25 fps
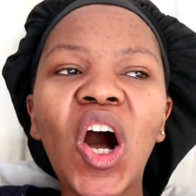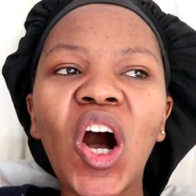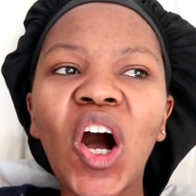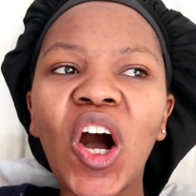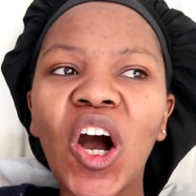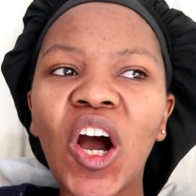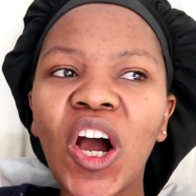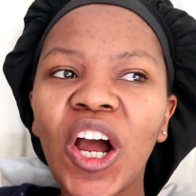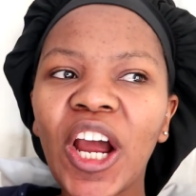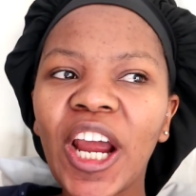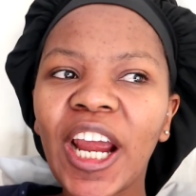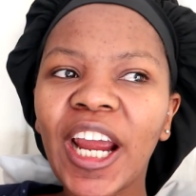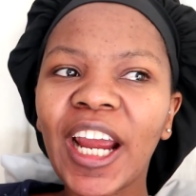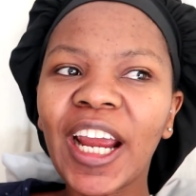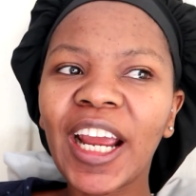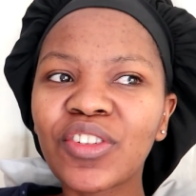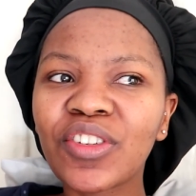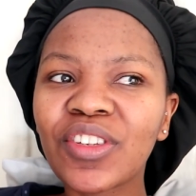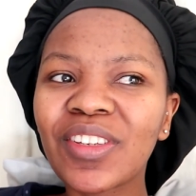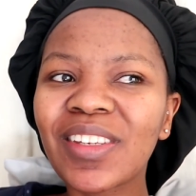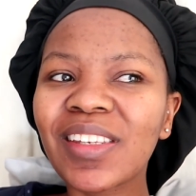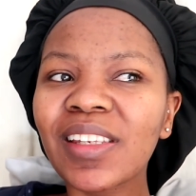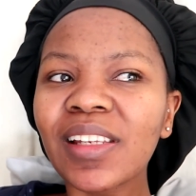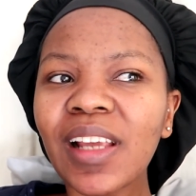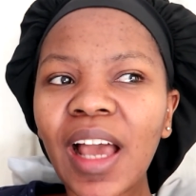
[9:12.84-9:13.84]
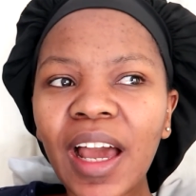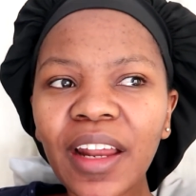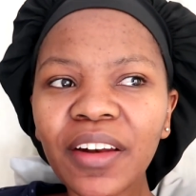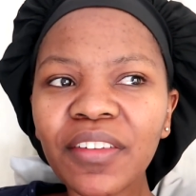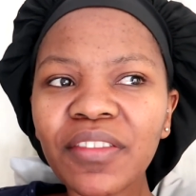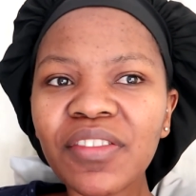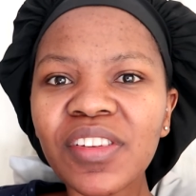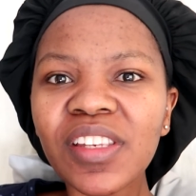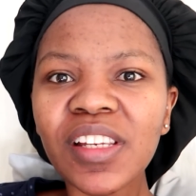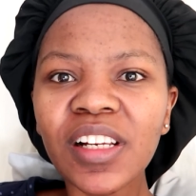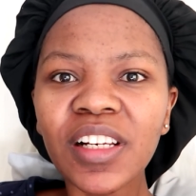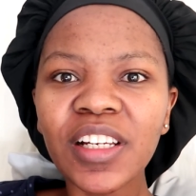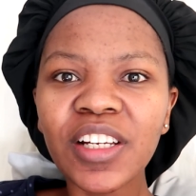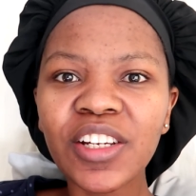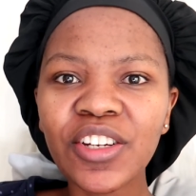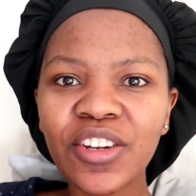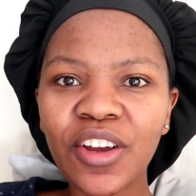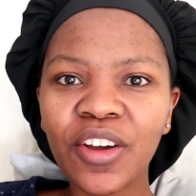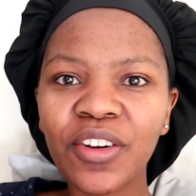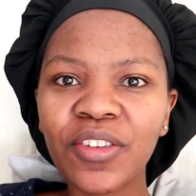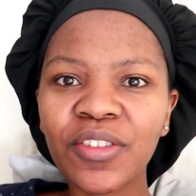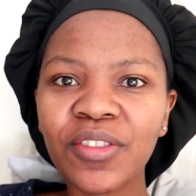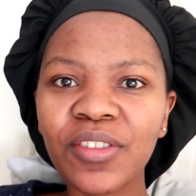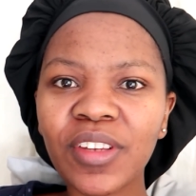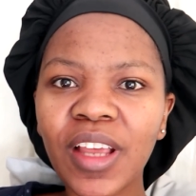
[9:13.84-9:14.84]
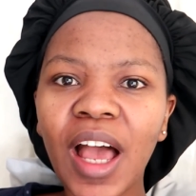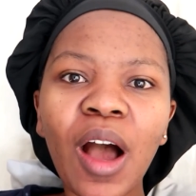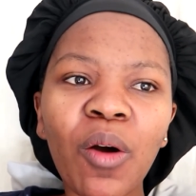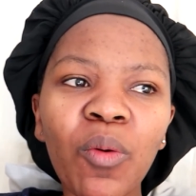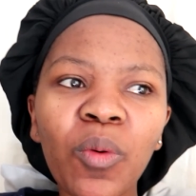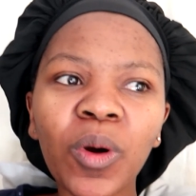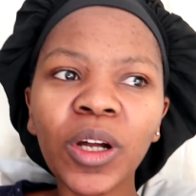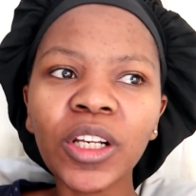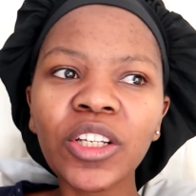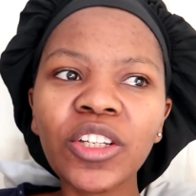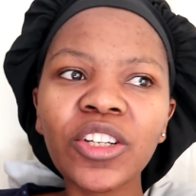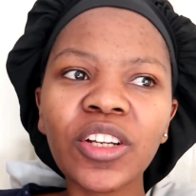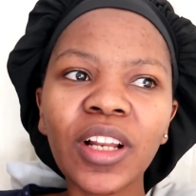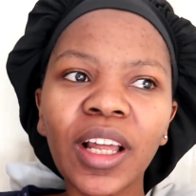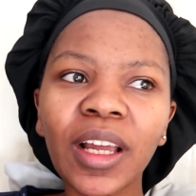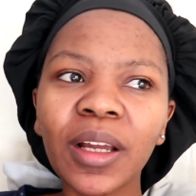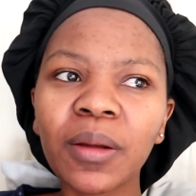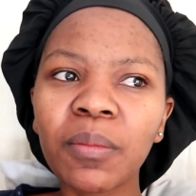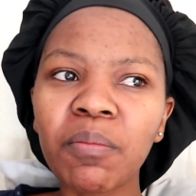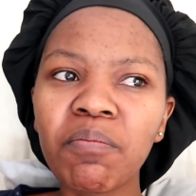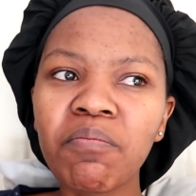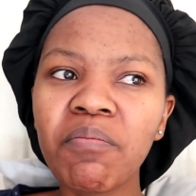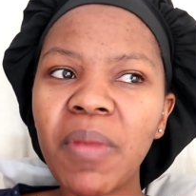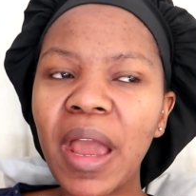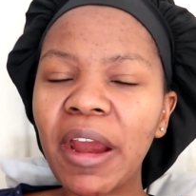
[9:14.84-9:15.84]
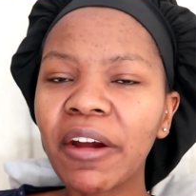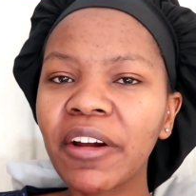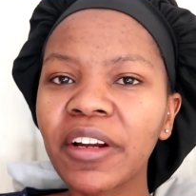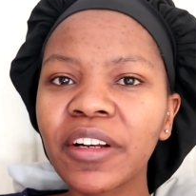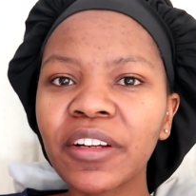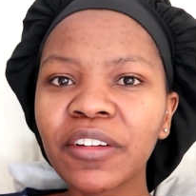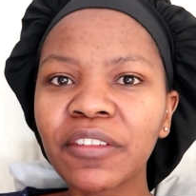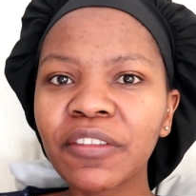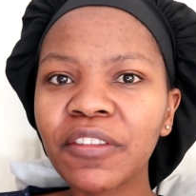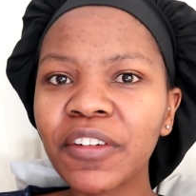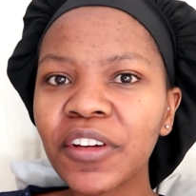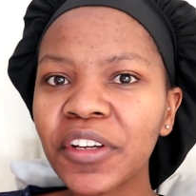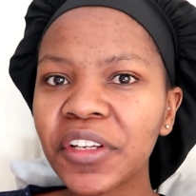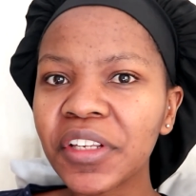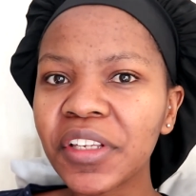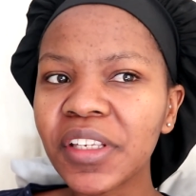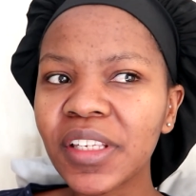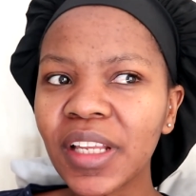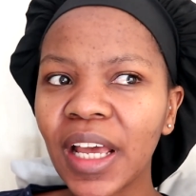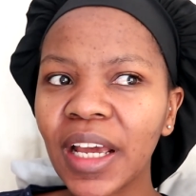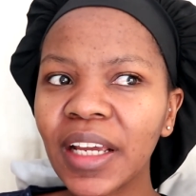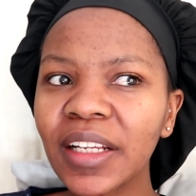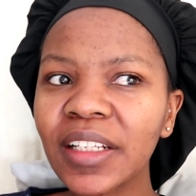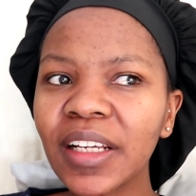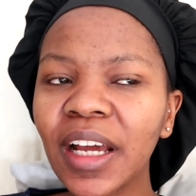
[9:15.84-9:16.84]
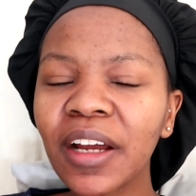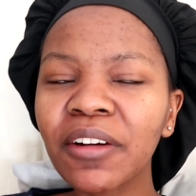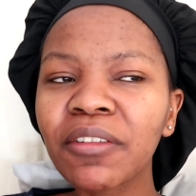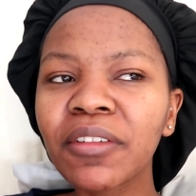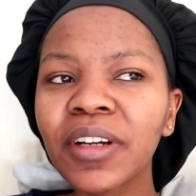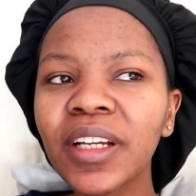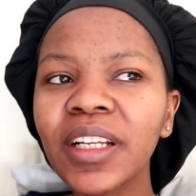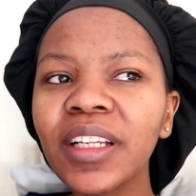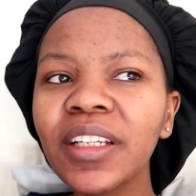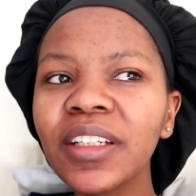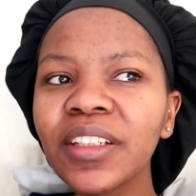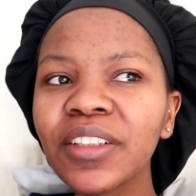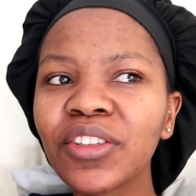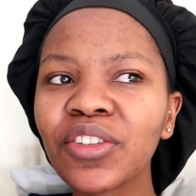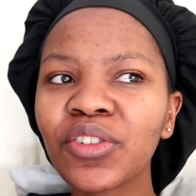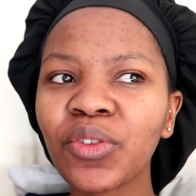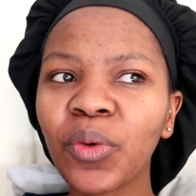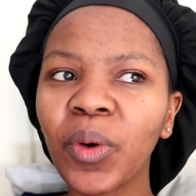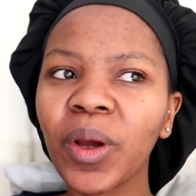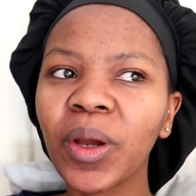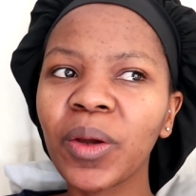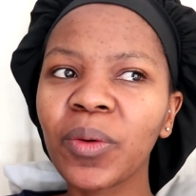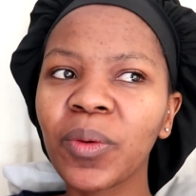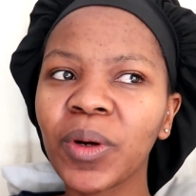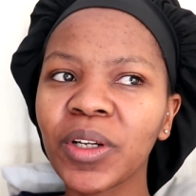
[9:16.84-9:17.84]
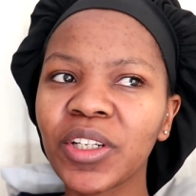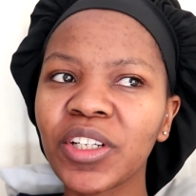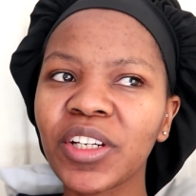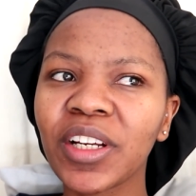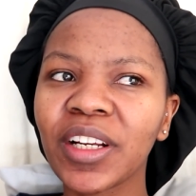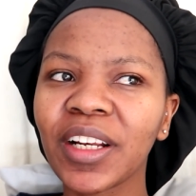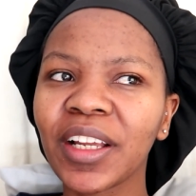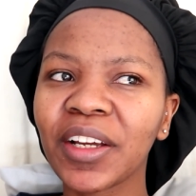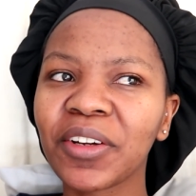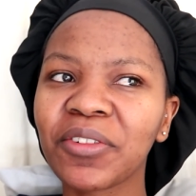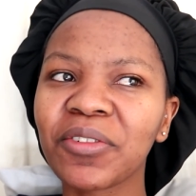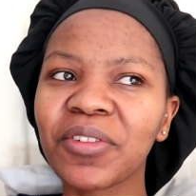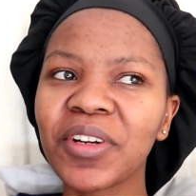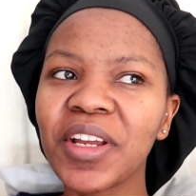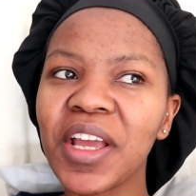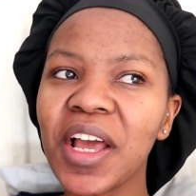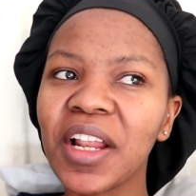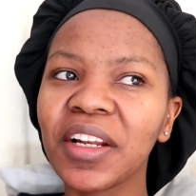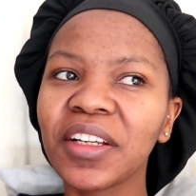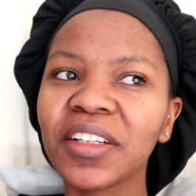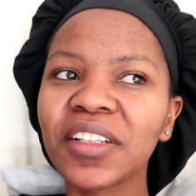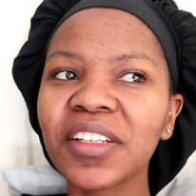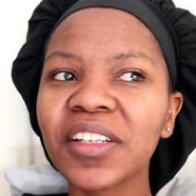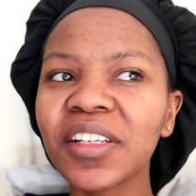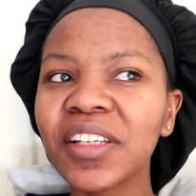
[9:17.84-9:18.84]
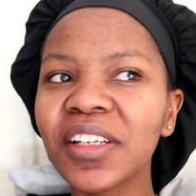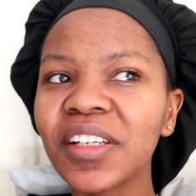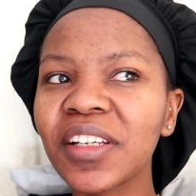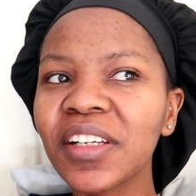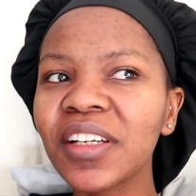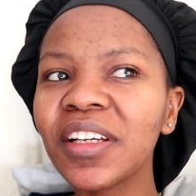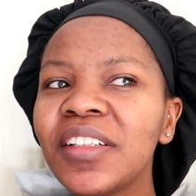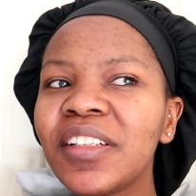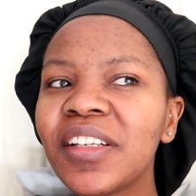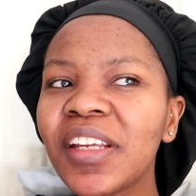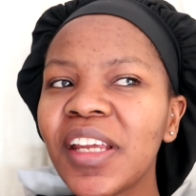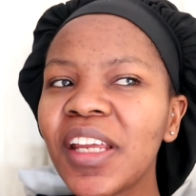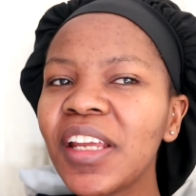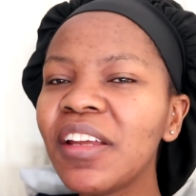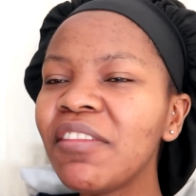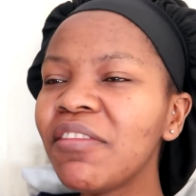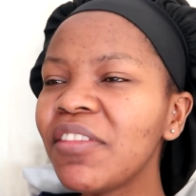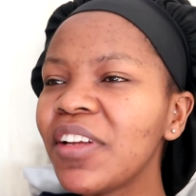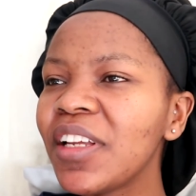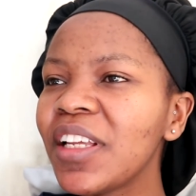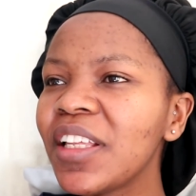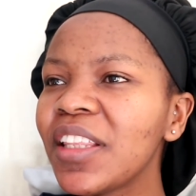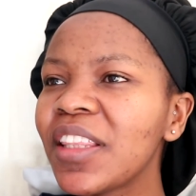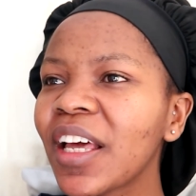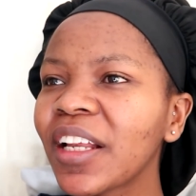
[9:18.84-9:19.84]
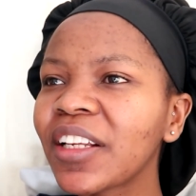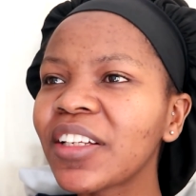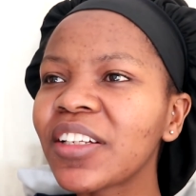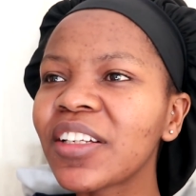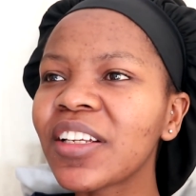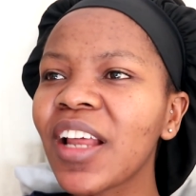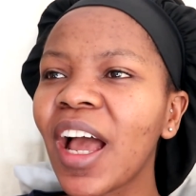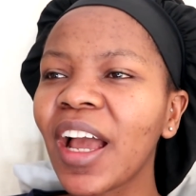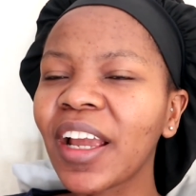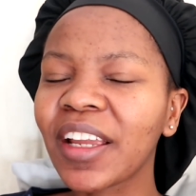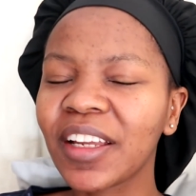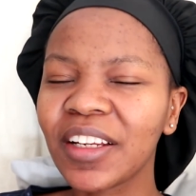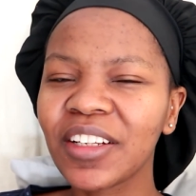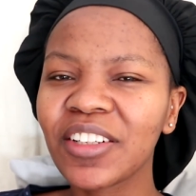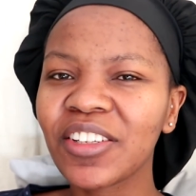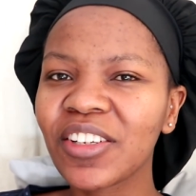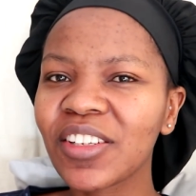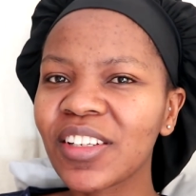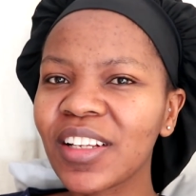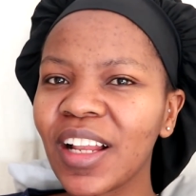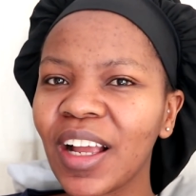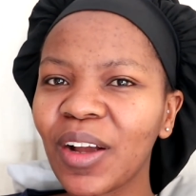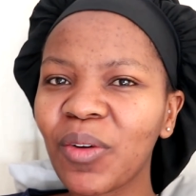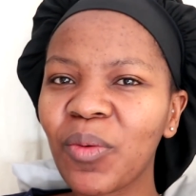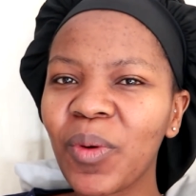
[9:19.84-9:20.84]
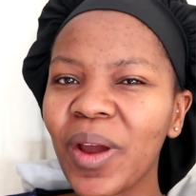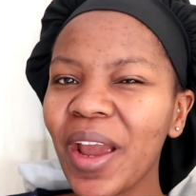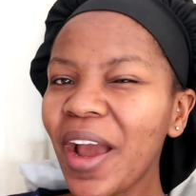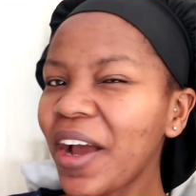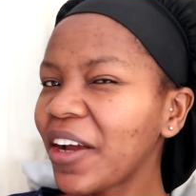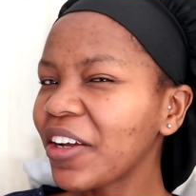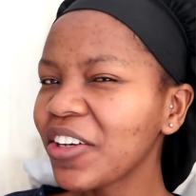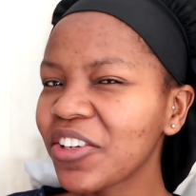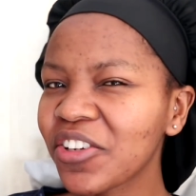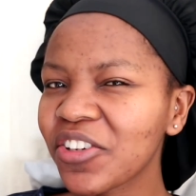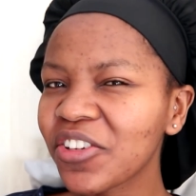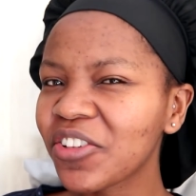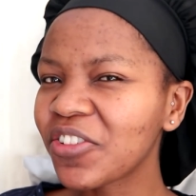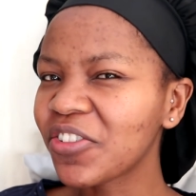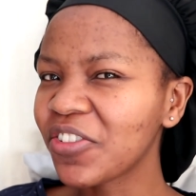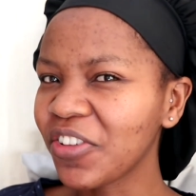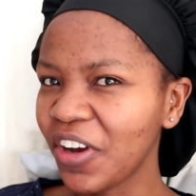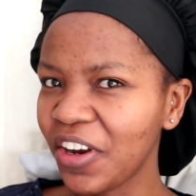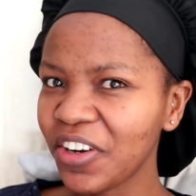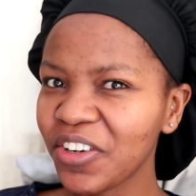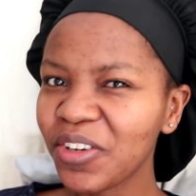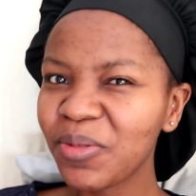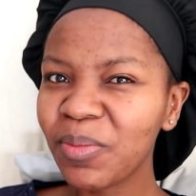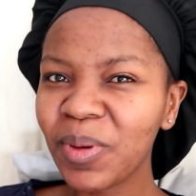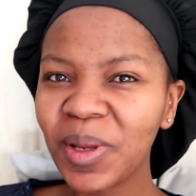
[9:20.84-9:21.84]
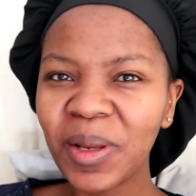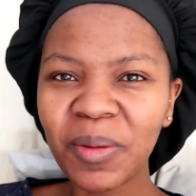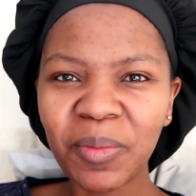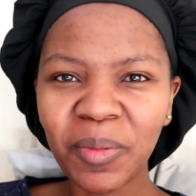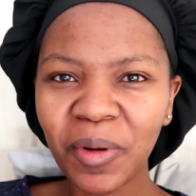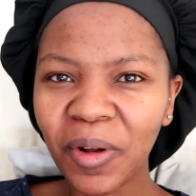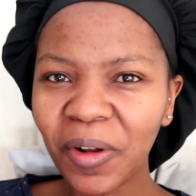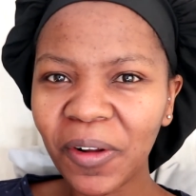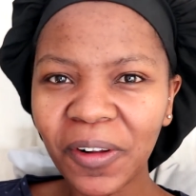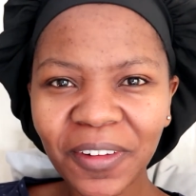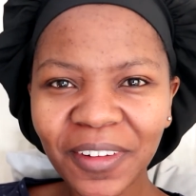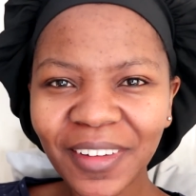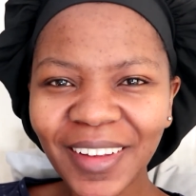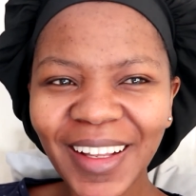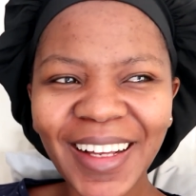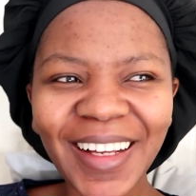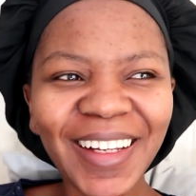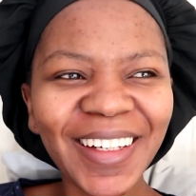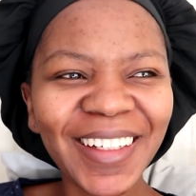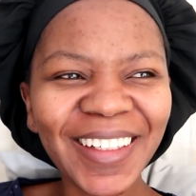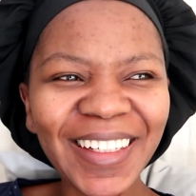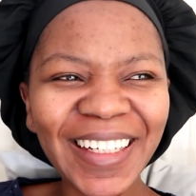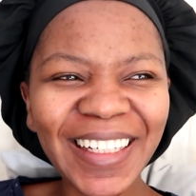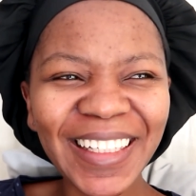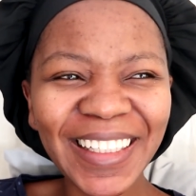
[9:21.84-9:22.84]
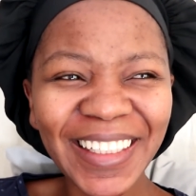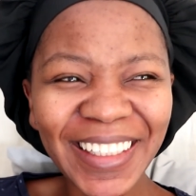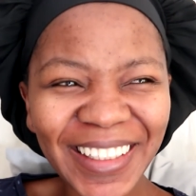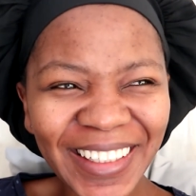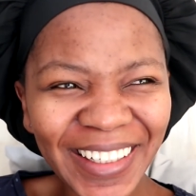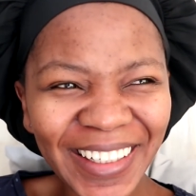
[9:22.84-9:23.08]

are kind of silly shows. I watch like Married at First Sight. I really enjoy watching like reality TV that I can just like, where I can just judge people, you